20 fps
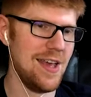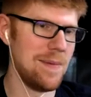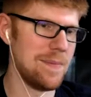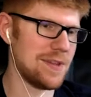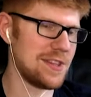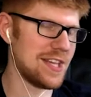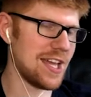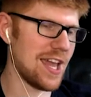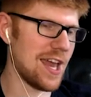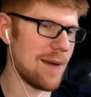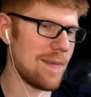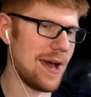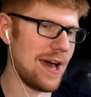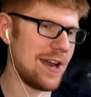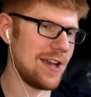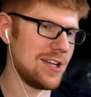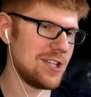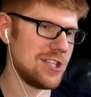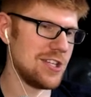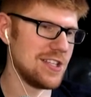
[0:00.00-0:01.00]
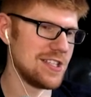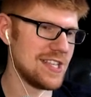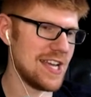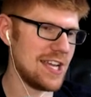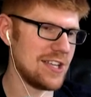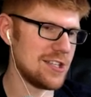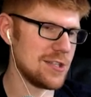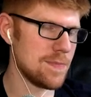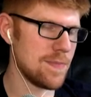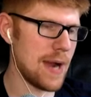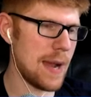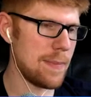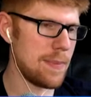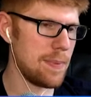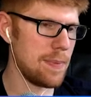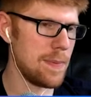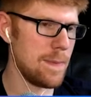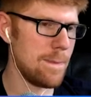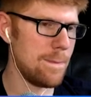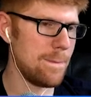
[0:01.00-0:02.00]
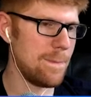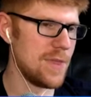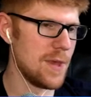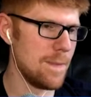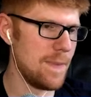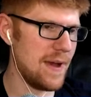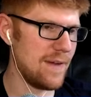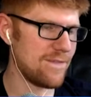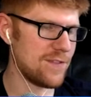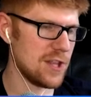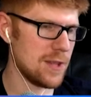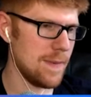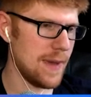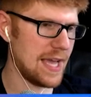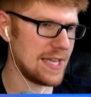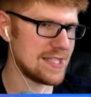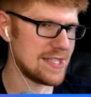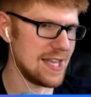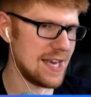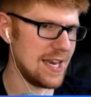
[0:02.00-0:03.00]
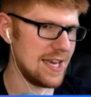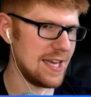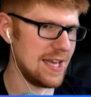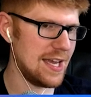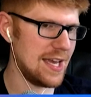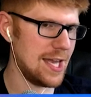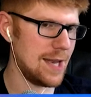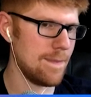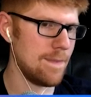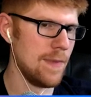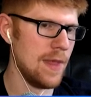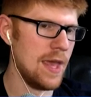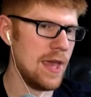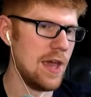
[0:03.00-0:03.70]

But thinking about it, she decides it's probably for the best that it did.